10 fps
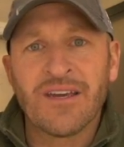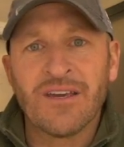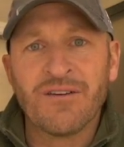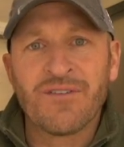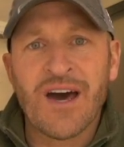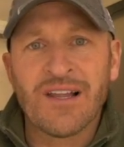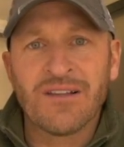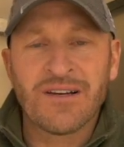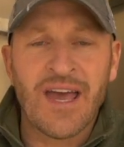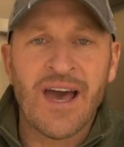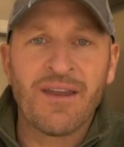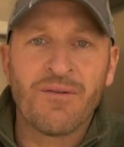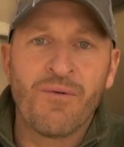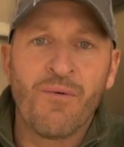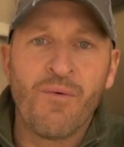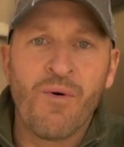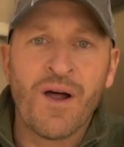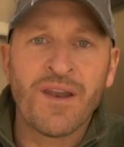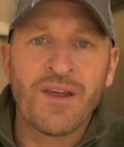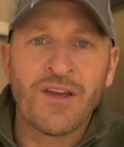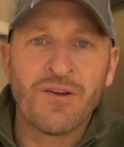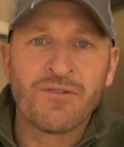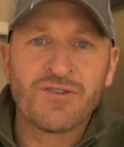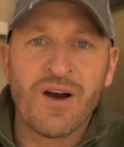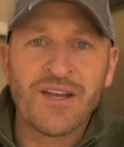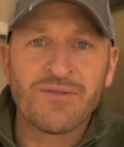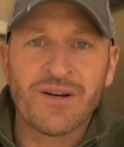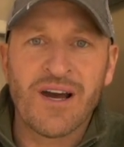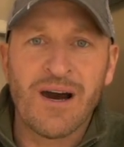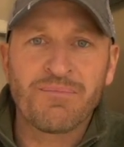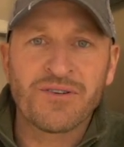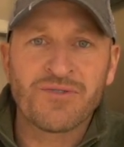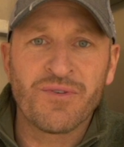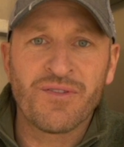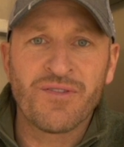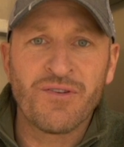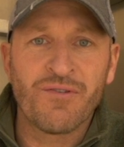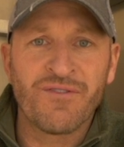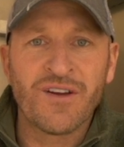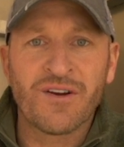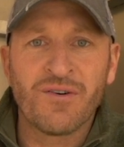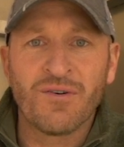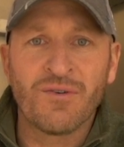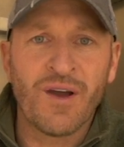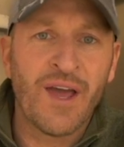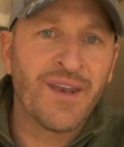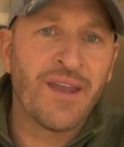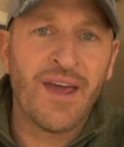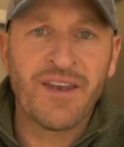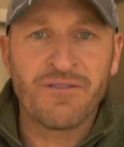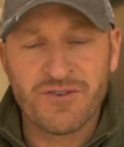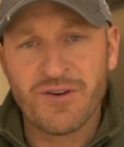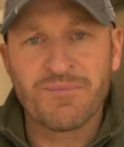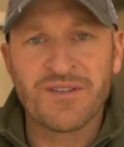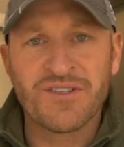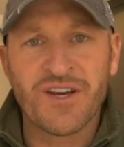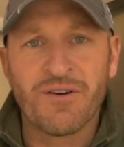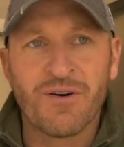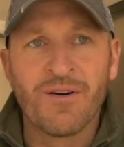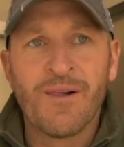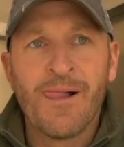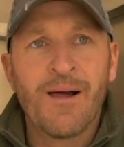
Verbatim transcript: you've got to look at what you're trying to accomplish with your vehicle and, and your trips in general.